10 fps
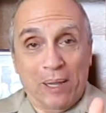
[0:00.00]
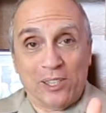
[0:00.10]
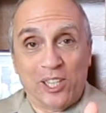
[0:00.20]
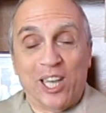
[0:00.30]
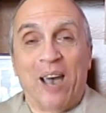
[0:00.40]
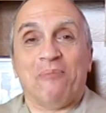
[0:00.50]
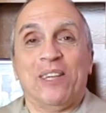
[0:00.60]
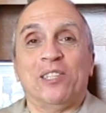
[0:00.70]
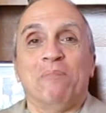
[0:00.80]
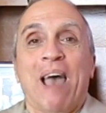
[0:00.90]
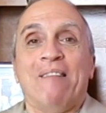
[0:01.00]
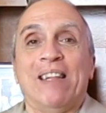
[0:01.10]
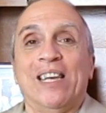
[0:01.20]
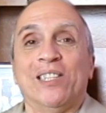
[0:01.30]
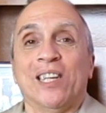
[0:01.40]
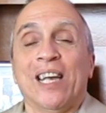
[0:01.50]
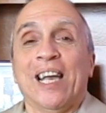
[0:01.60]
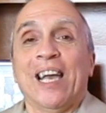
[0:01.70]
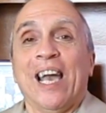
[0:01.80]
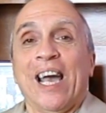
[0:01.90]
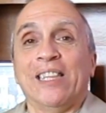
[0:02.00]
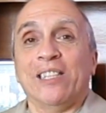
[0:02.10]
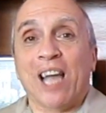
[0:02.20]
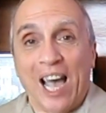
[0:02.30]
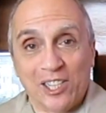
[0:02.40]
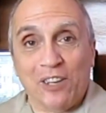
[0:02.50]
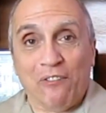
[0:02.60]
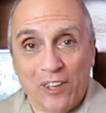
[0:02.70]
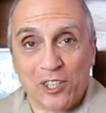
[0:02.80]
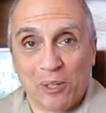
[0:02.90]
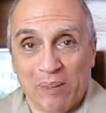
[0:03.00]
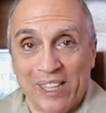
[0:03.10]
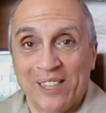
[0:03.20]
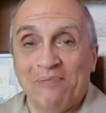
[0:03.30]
bless the Japanese mariners and the Taiji fishermen.